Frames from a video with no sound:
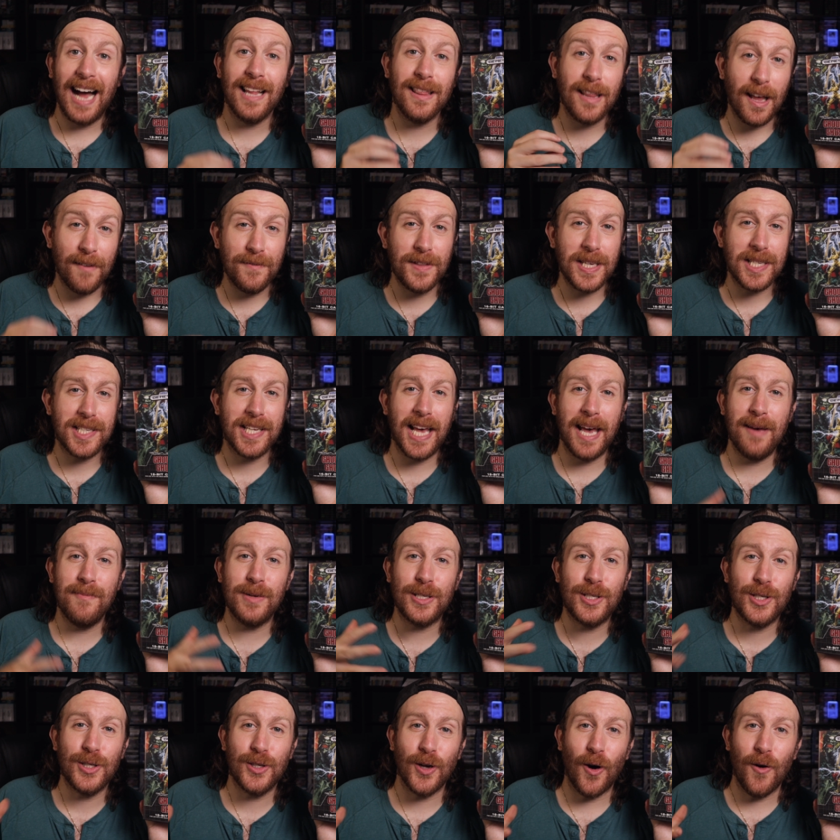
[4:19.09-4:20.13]
love this game.
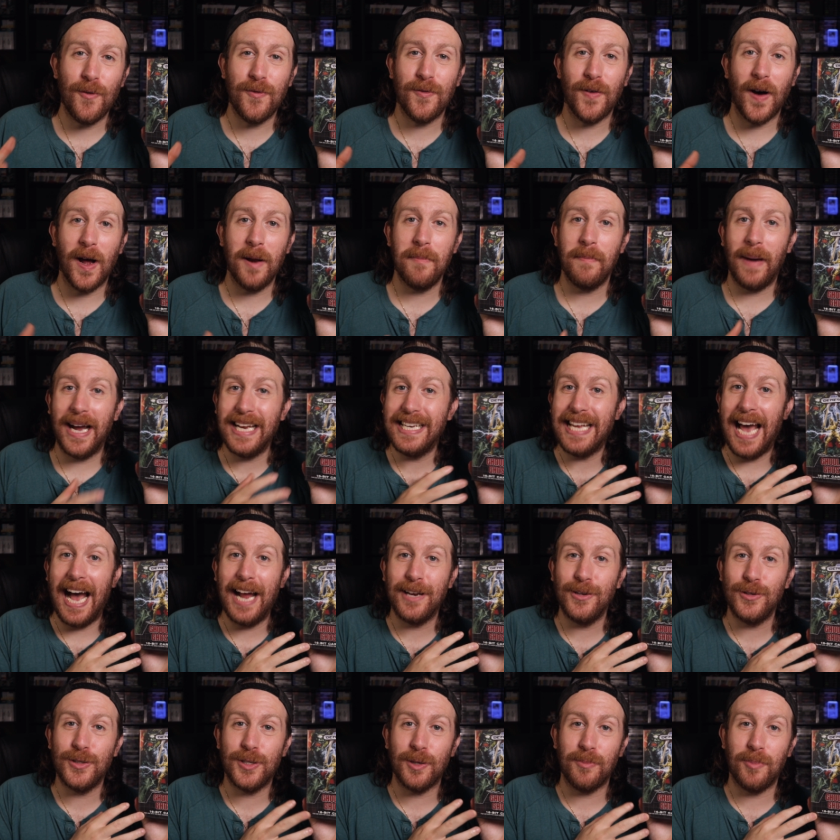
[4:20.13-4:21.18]
It's so fun. My
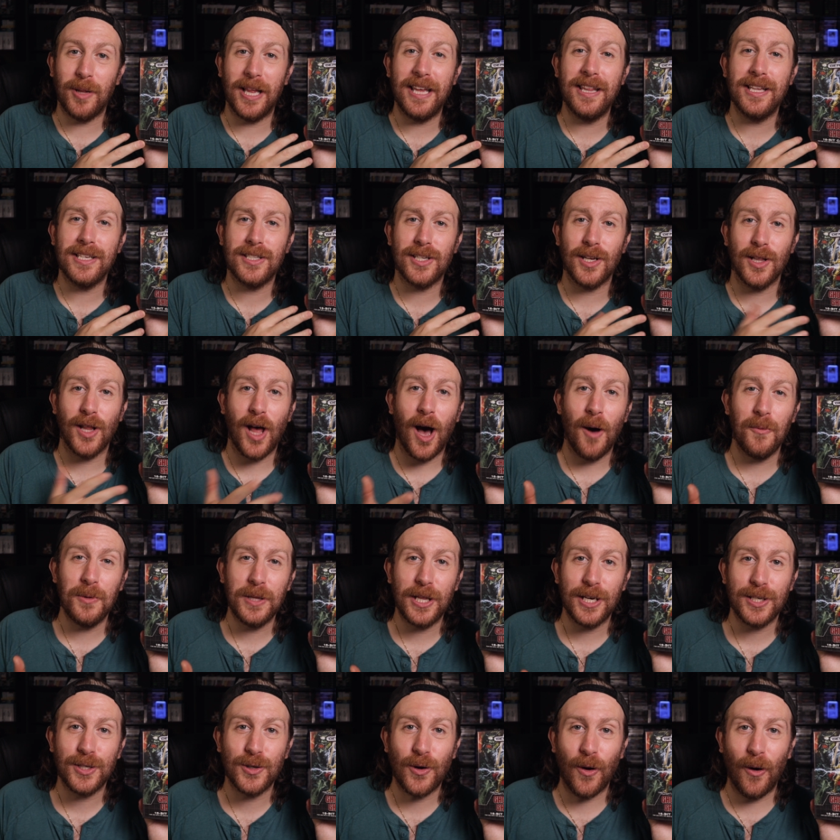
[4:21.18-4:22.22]
dad used to play this a lot with
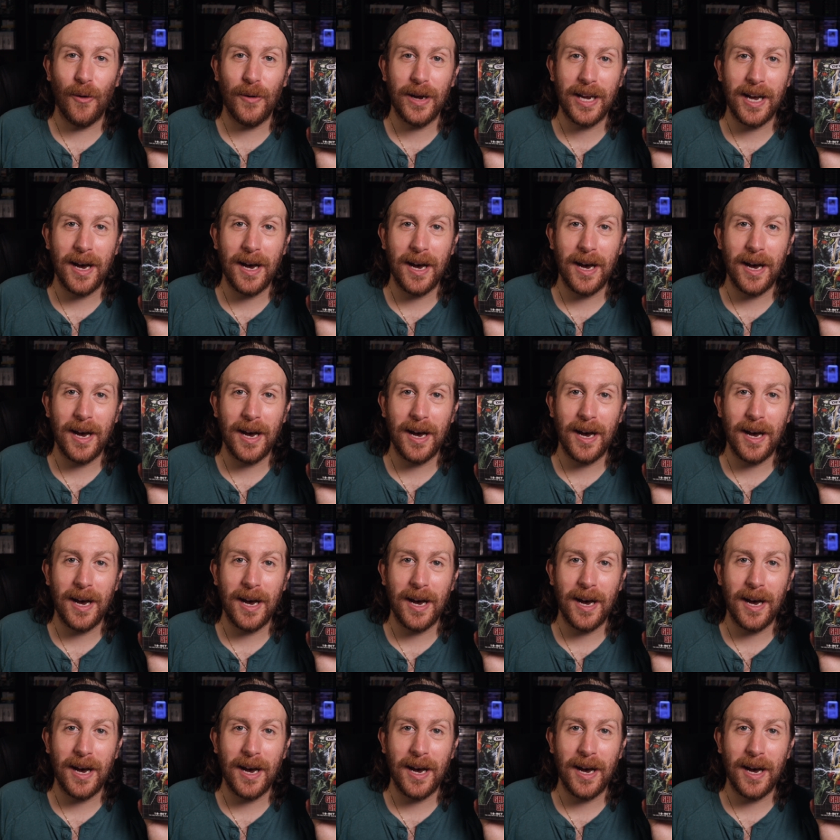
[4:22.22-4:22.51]
us growing